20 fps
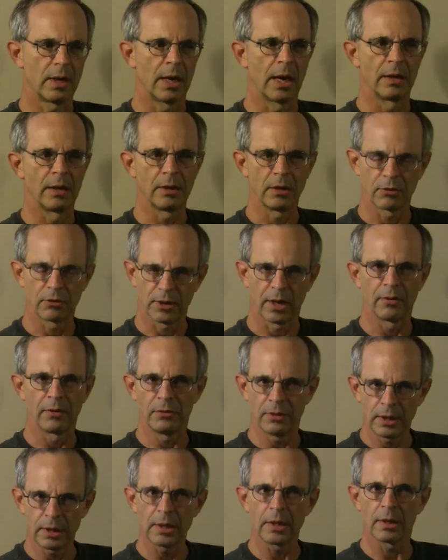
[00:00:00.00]
And his
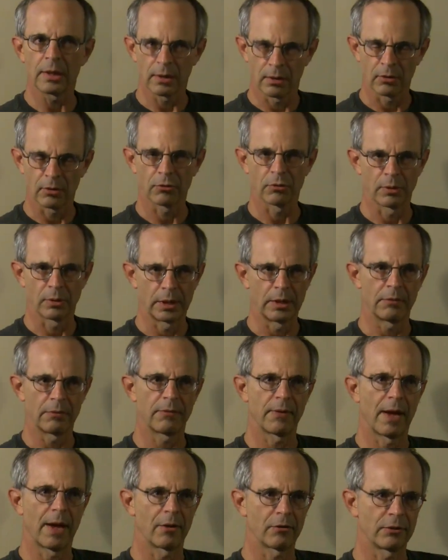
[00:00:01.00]
ideas really
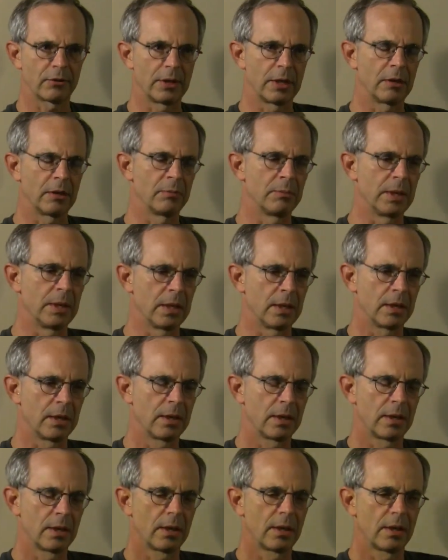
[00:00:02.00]
fascinated me.
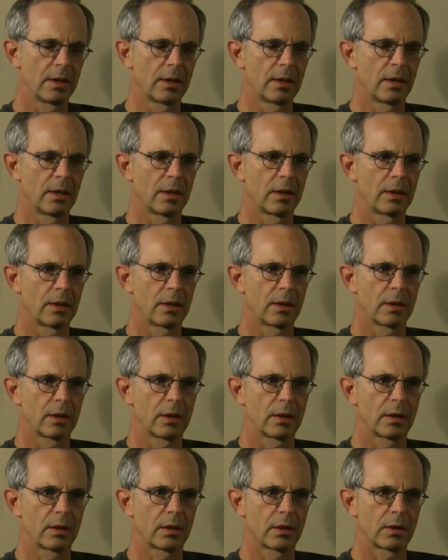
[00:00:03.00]
Do you think that
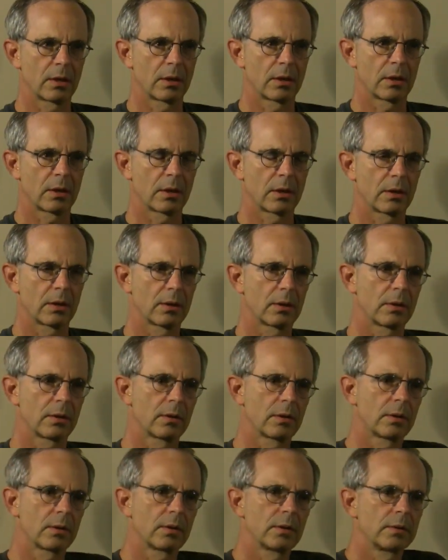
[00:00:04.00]
book
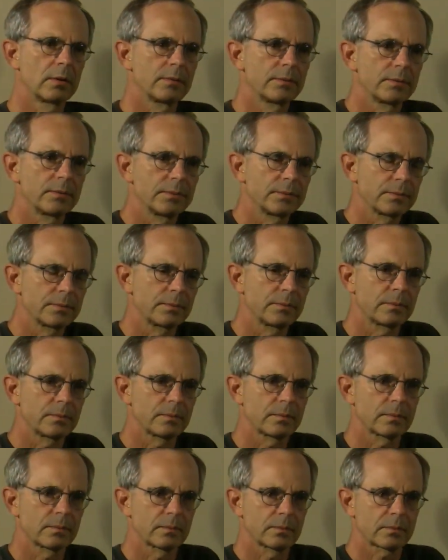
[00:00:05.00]

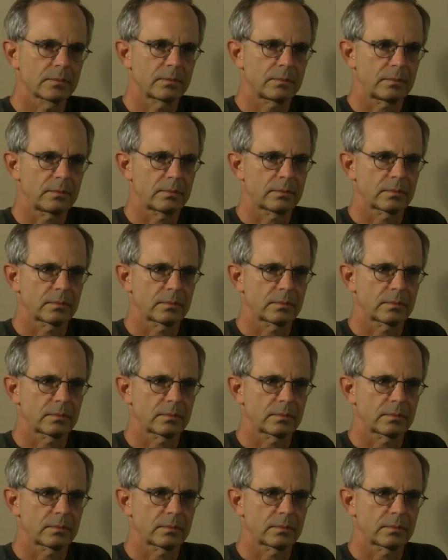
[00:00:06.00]
really